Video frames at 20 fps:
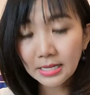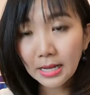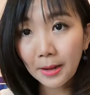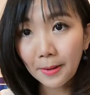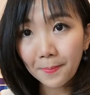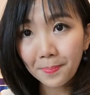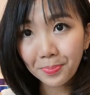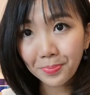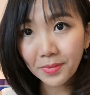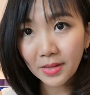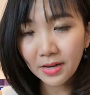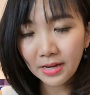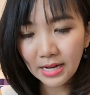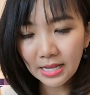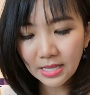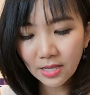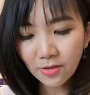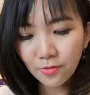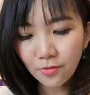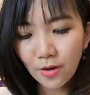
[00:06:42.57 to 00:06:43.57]
a
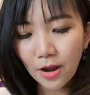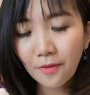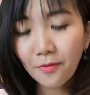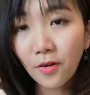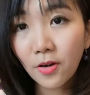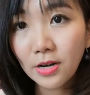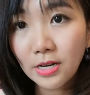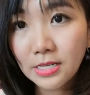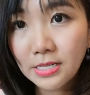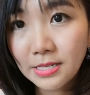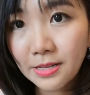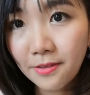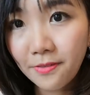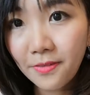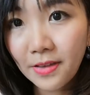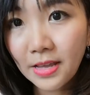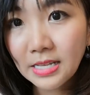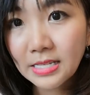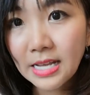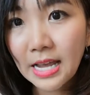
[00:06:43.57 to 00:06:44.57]
little rough on the
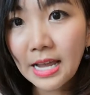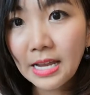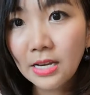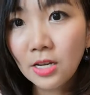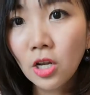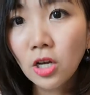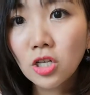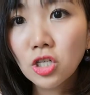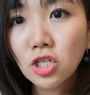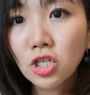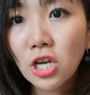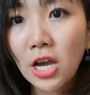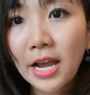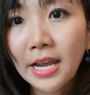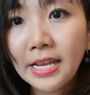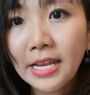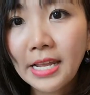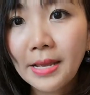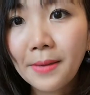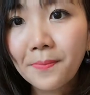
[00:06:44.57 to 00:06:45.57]
surface and not
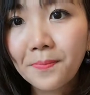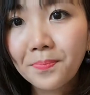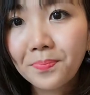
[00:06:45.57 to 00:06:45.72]
shiny.